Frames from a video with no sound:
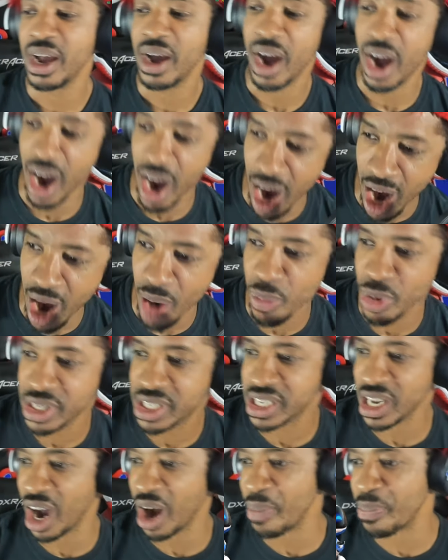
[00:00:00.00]
Um,
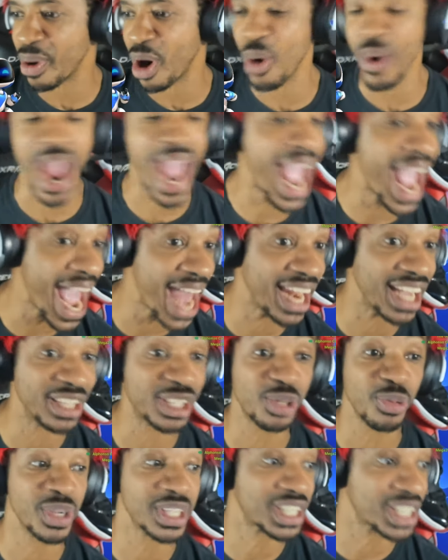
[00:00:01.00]
what's up, bro?
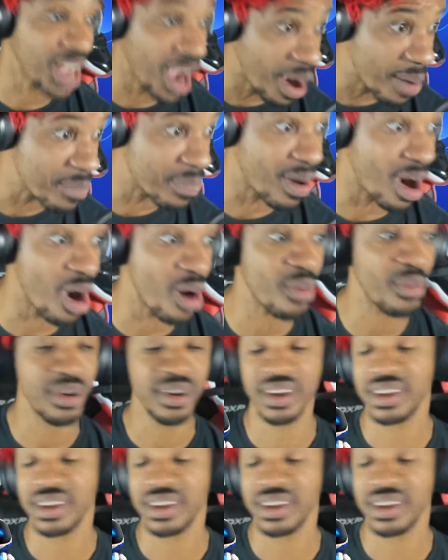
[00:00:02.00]
Anish, what's up, bro?